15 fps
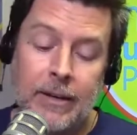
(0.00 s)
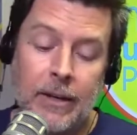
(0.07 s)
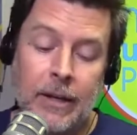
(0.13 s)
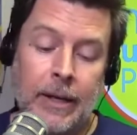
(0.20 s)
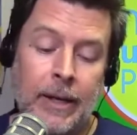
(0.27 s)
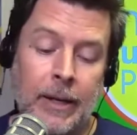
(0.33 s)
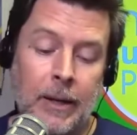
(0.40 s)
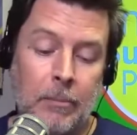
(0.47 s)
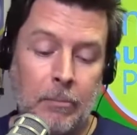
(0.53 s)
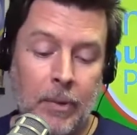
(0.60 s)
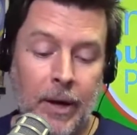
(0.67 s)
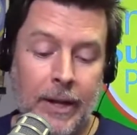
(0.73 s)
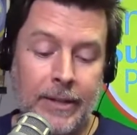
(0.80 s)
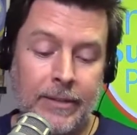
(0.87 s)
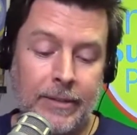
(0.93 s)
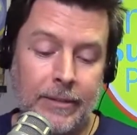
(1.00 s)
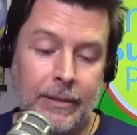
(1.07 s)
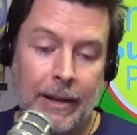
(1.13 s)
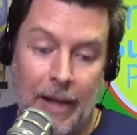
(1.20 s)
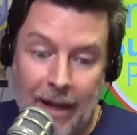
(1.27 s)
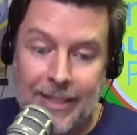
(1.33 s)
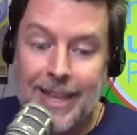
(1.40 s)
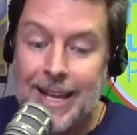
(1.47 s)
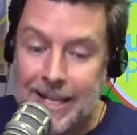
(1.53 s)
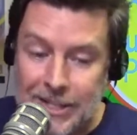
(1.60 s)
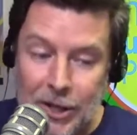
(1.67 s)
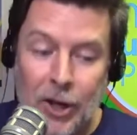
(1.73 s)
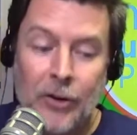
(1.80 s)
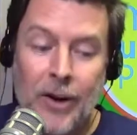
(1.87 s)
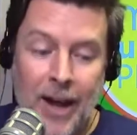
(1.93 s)
but I think it's
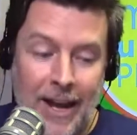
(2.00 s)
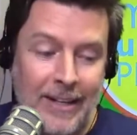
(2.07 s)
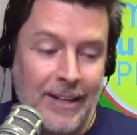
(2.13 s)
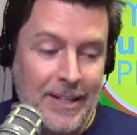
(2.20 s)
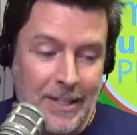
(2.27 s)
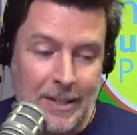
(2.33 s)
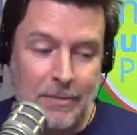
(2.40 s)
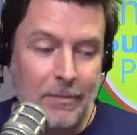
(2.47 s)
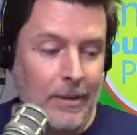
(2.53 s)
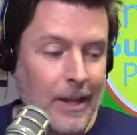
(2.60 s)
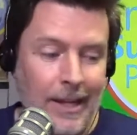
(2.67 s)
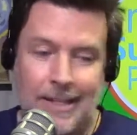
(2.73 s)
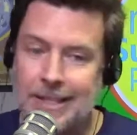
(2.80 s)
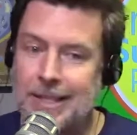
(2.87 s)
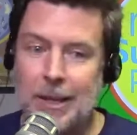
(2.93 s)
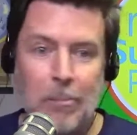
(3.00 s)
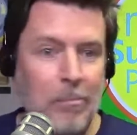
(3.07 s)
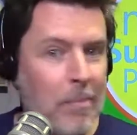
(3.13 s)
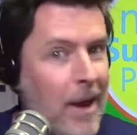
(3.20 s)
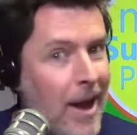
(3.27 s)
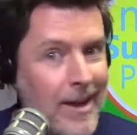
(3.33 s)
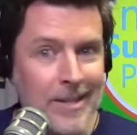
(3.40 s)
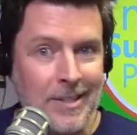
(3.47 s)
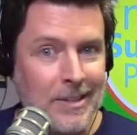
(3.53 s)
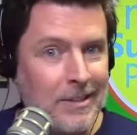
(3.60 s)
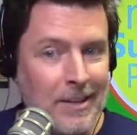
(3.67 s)
all right. It's the best.